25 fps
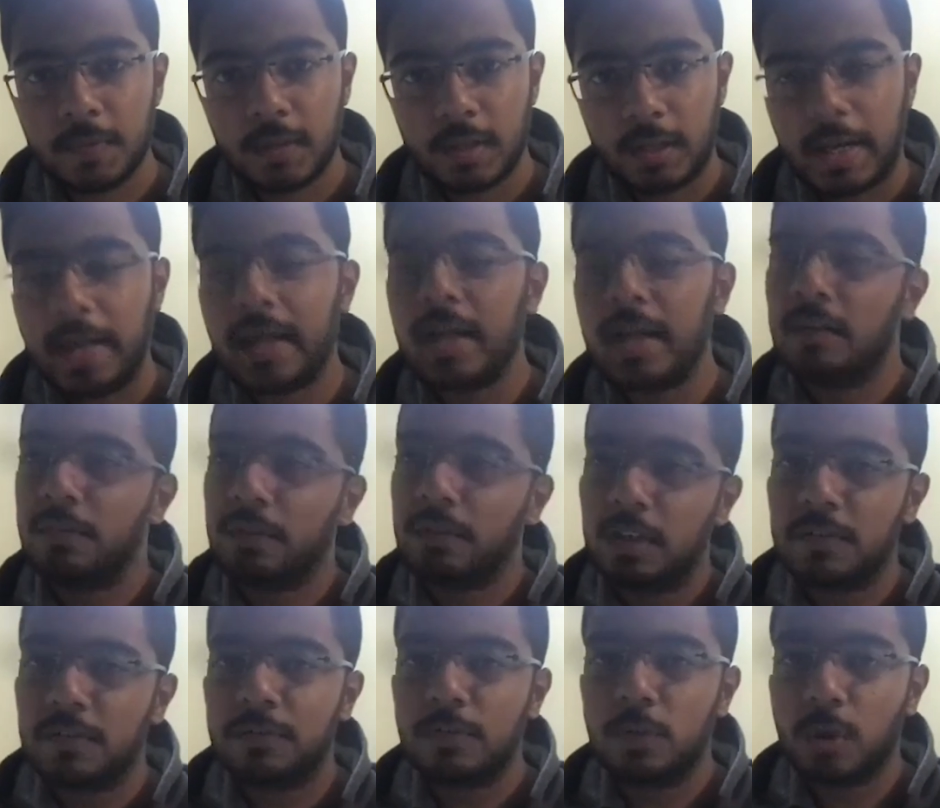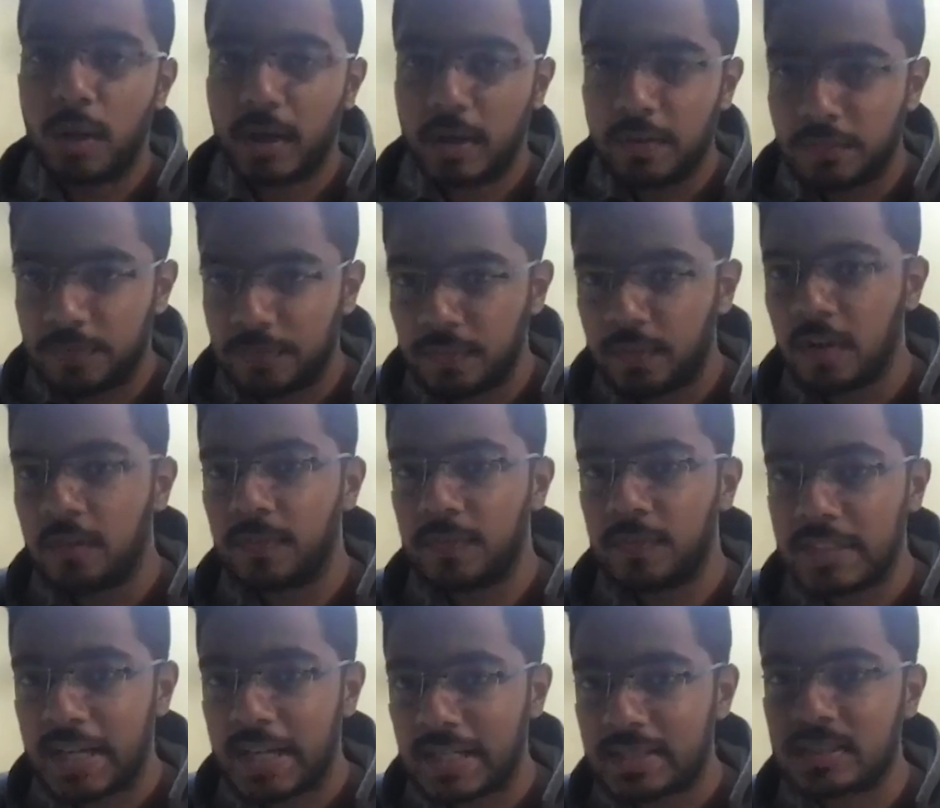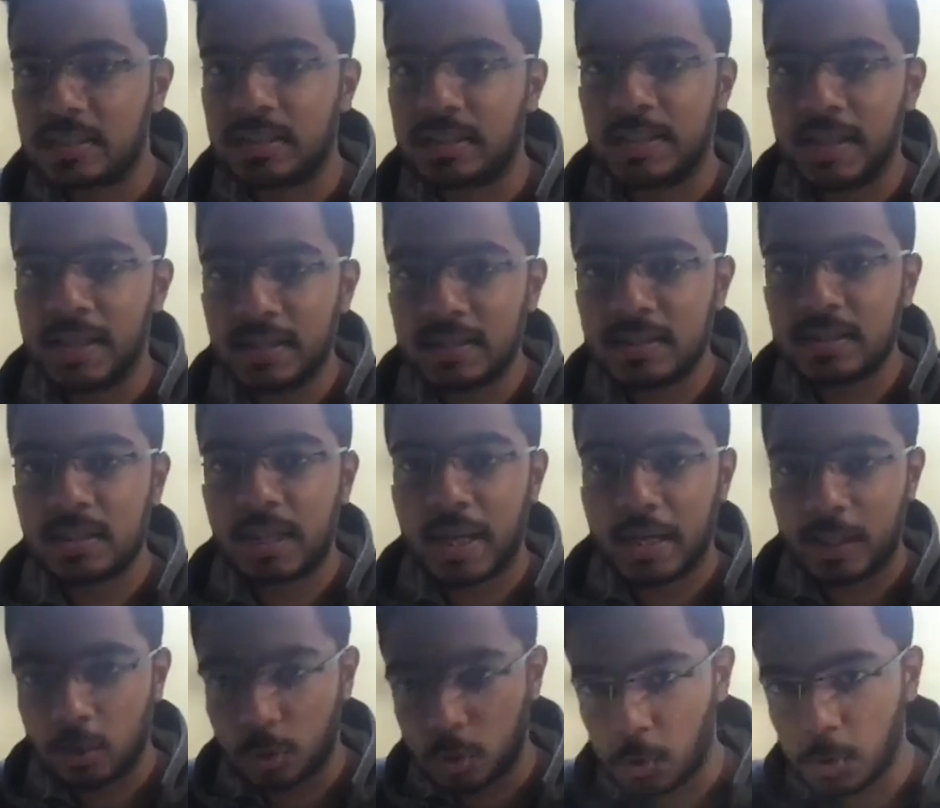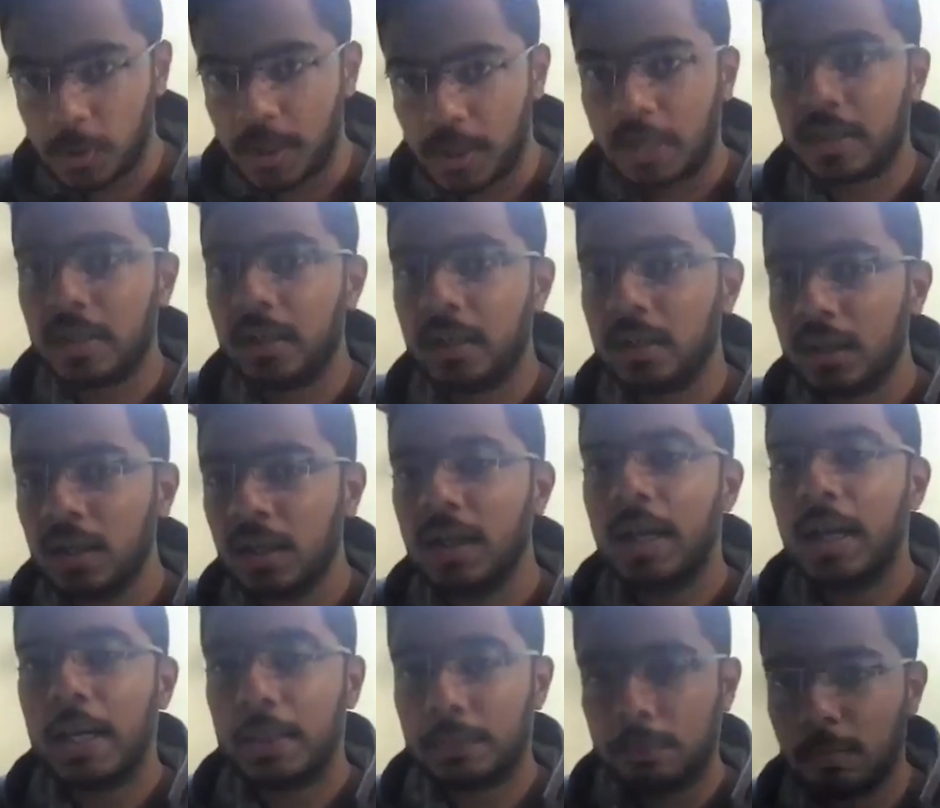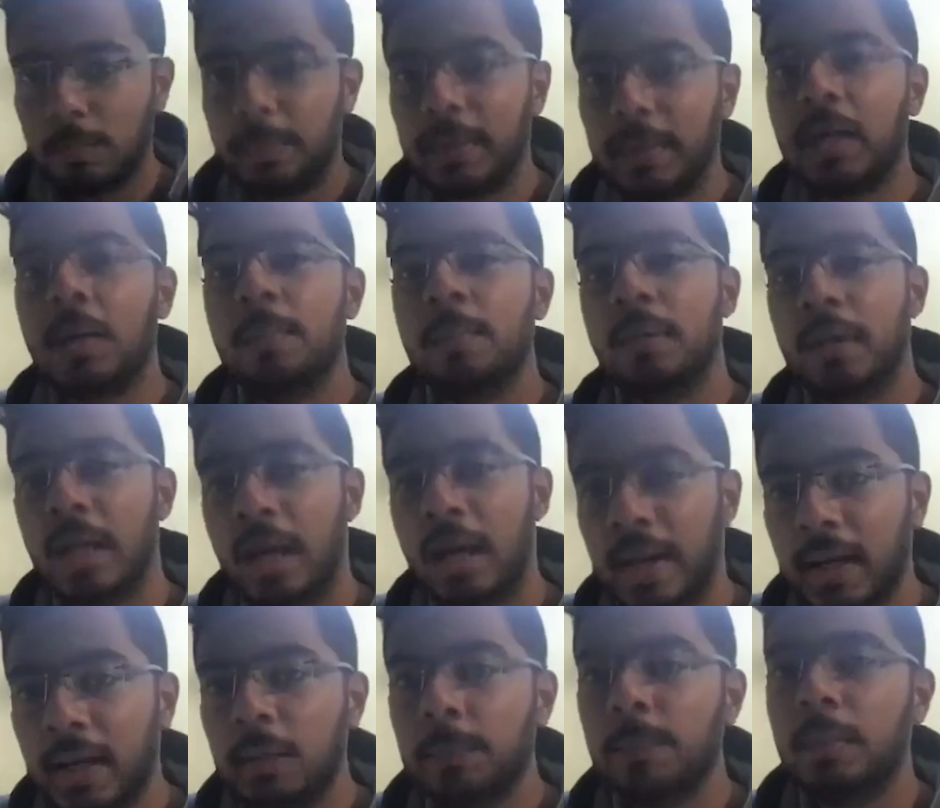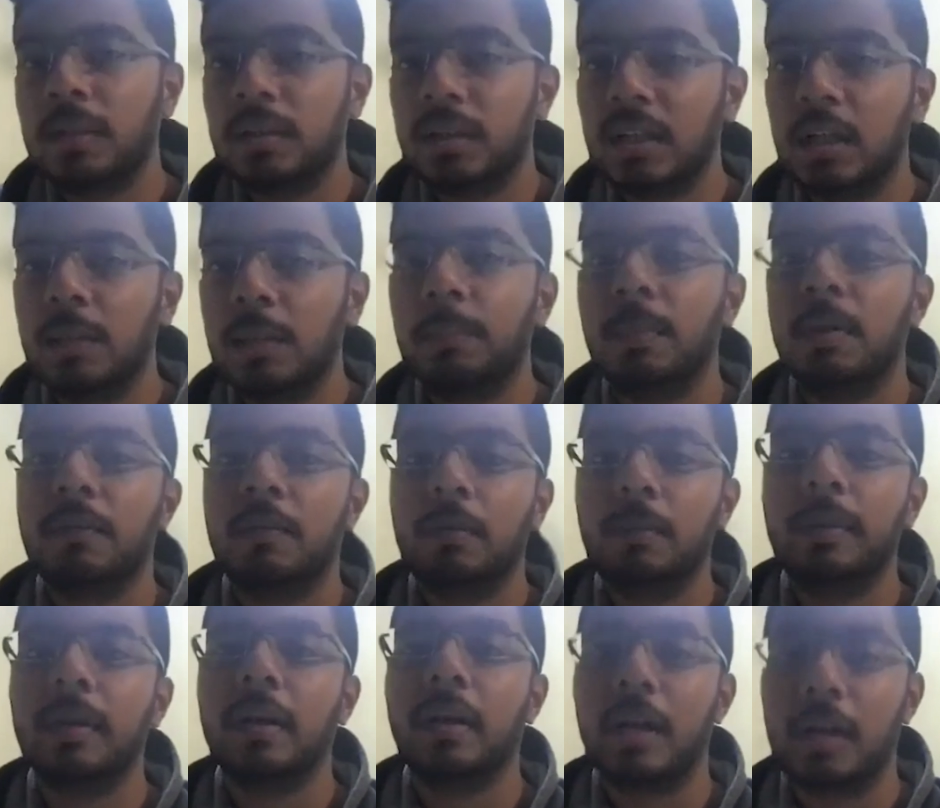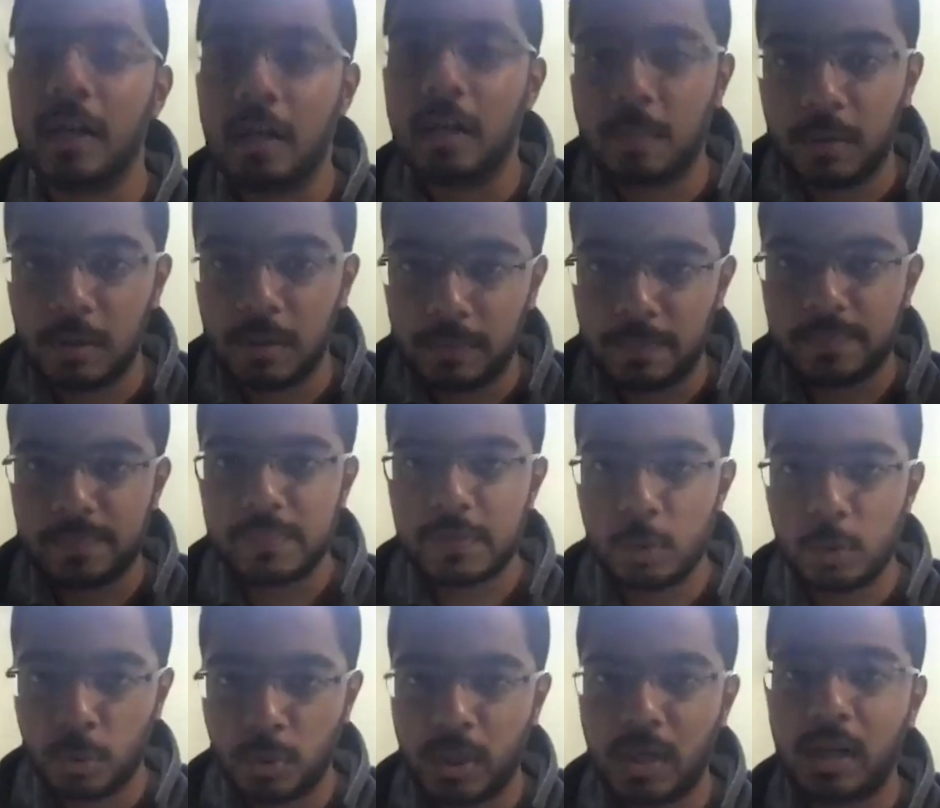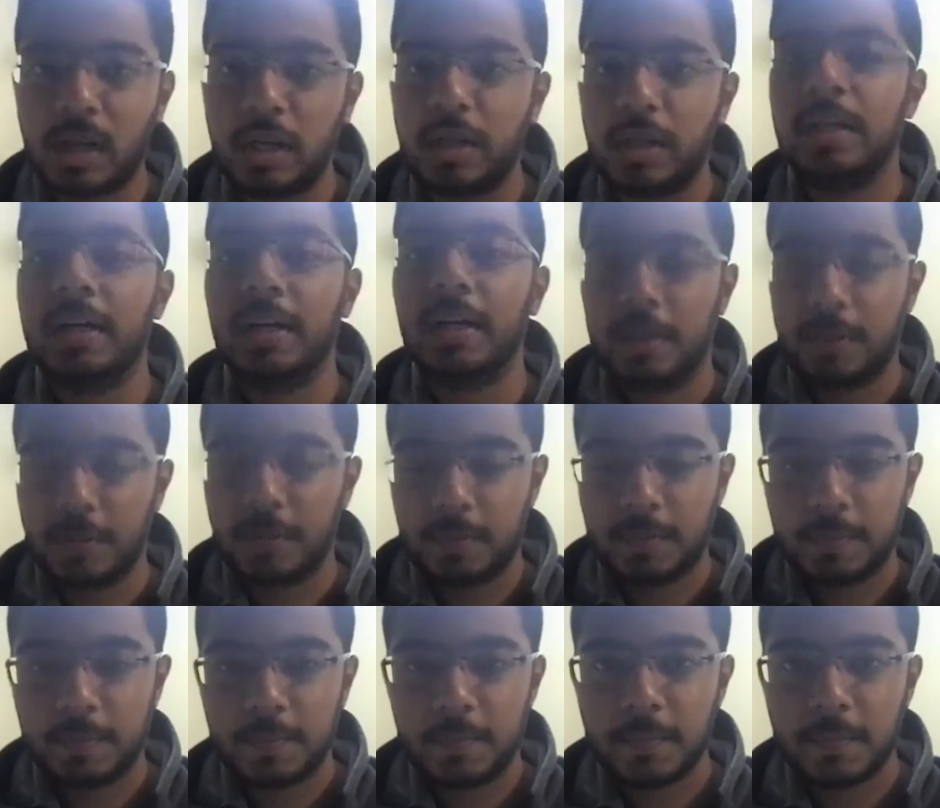Right? Even if if that's 6 and you rotate it, it will become 9, but the number will be readable. You can read it.